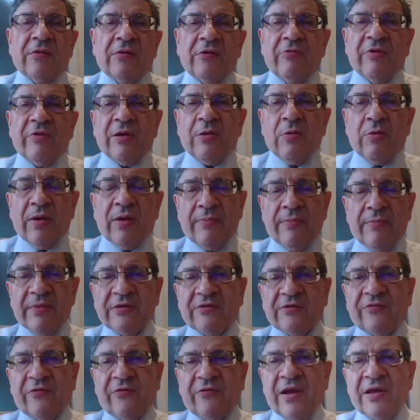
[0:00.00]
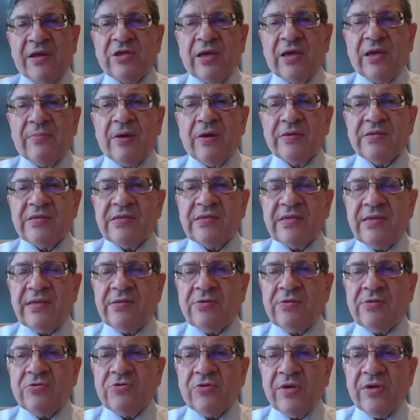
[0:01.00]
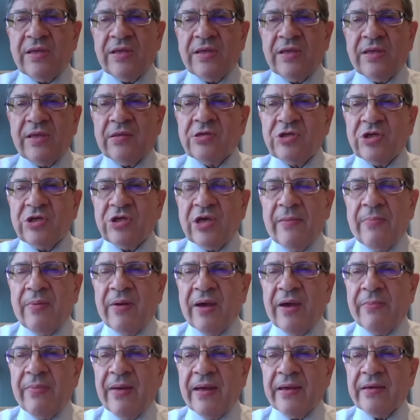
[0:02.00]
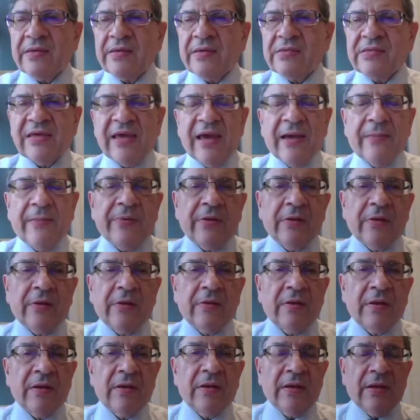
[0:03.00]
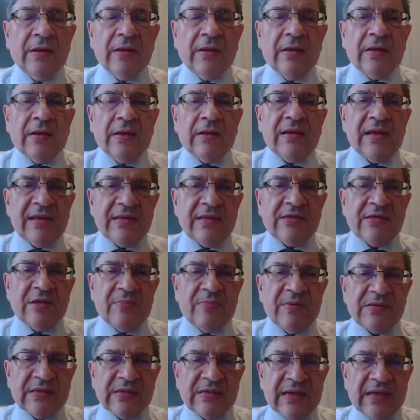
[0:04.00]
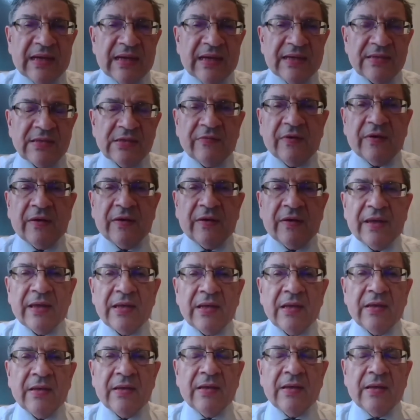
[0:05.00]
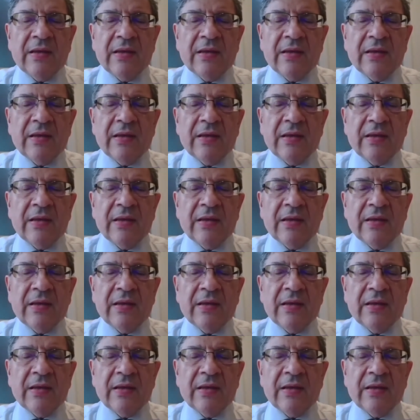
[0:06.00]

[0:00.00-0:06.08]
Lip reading: The requirements for HMRC to treat the share buyback as capital need to be satisfied,